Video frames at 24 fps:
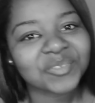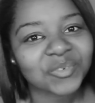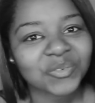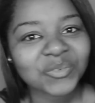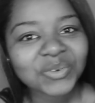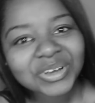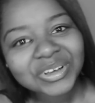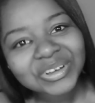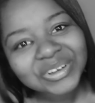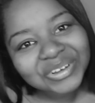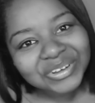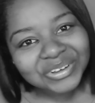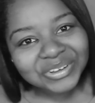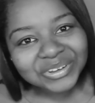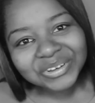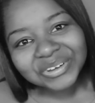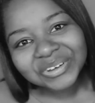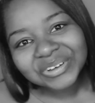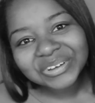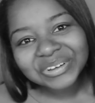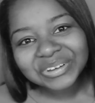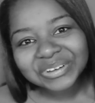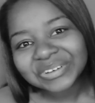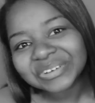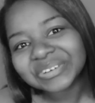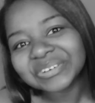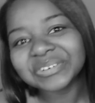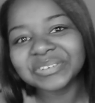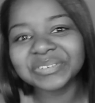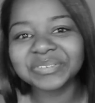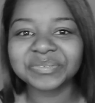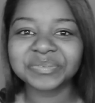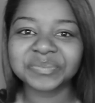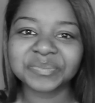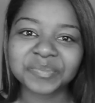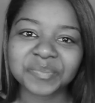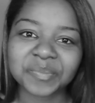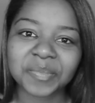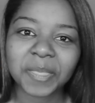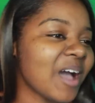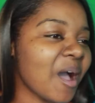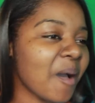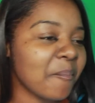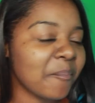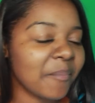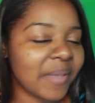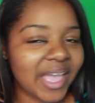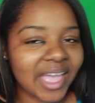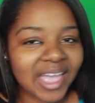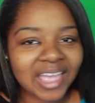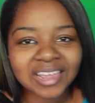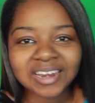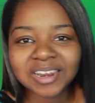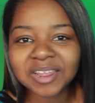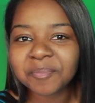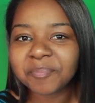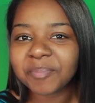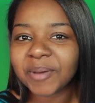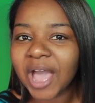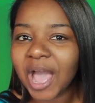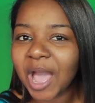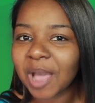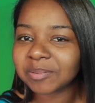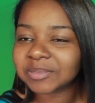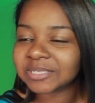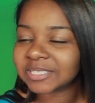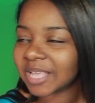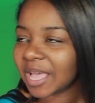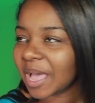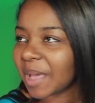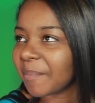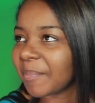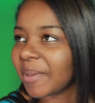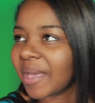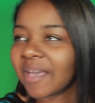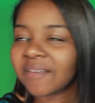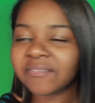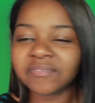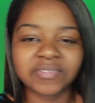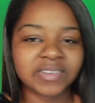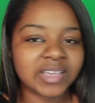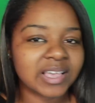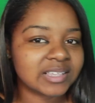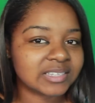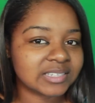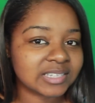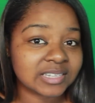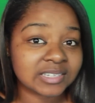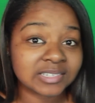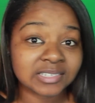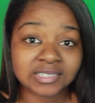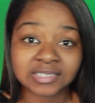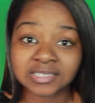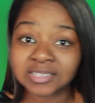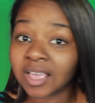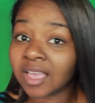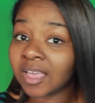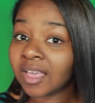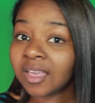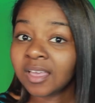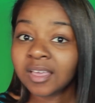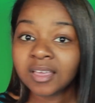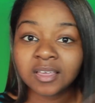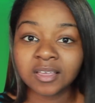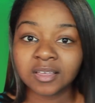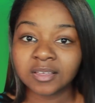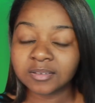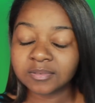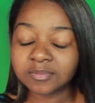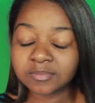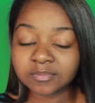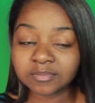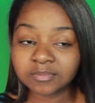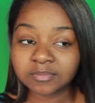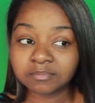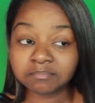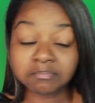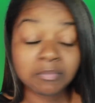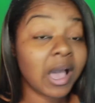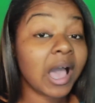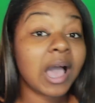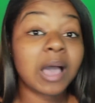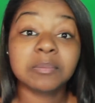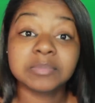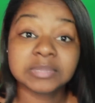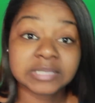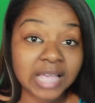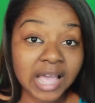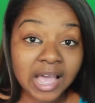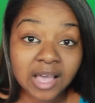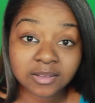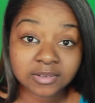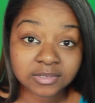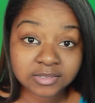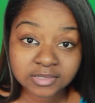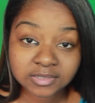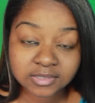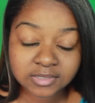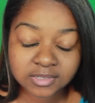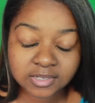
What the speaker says: Woo! Amanda pops up at Fizz's mom's house.